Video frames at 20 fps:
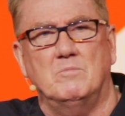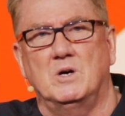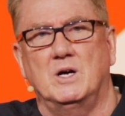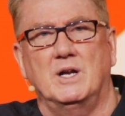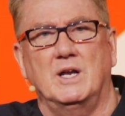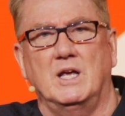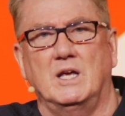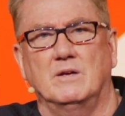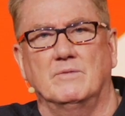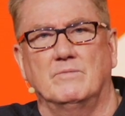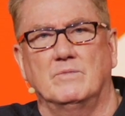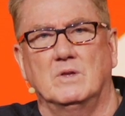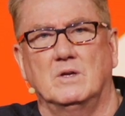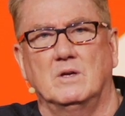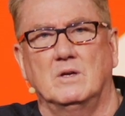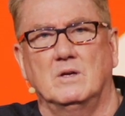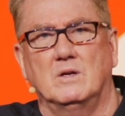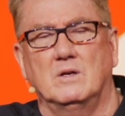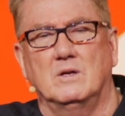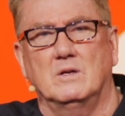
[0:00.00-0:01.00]
money.
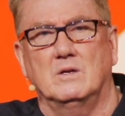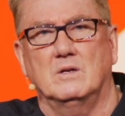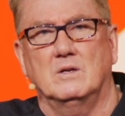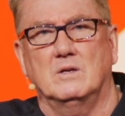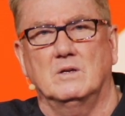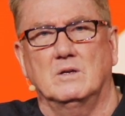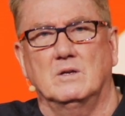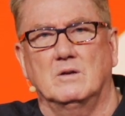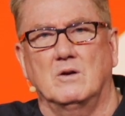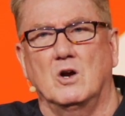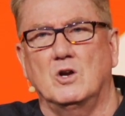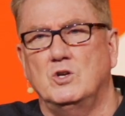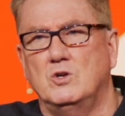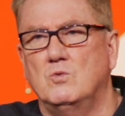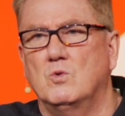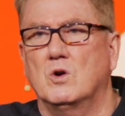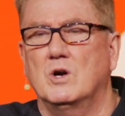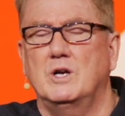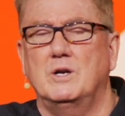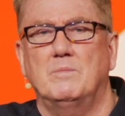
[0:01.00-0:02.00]
Are
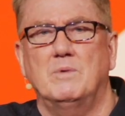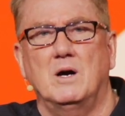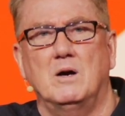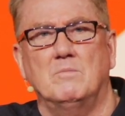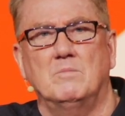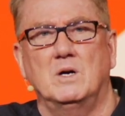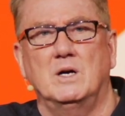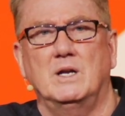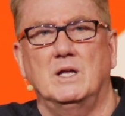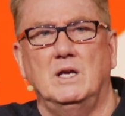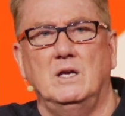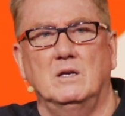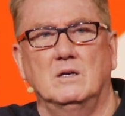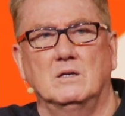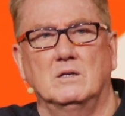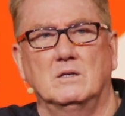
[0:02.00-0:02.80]
you worried about money?